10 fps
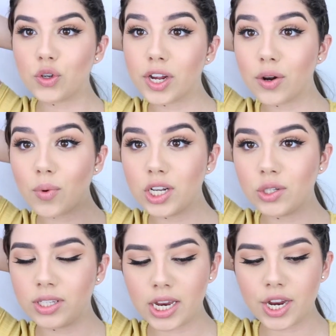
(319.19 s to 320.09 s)
so you're gonna want to
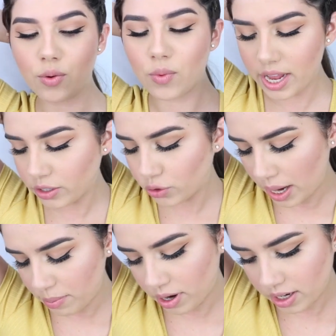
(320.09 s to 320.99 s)
do is take your wet and
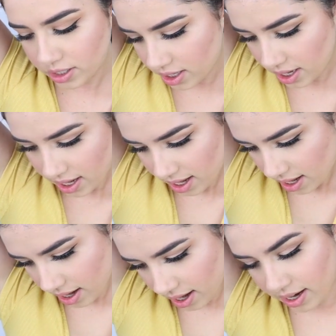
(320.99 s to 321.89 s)
dry brush
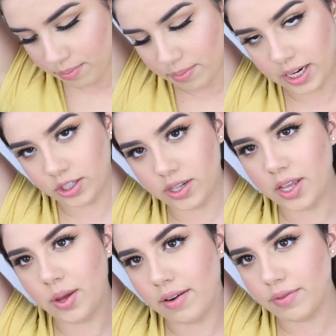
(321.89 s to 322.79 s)
kind of make sure
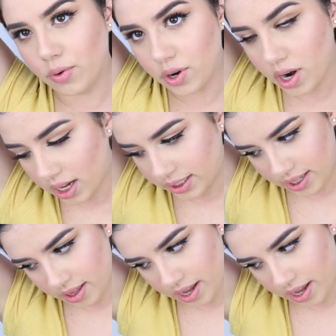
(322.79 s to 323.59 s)
that you have no knots in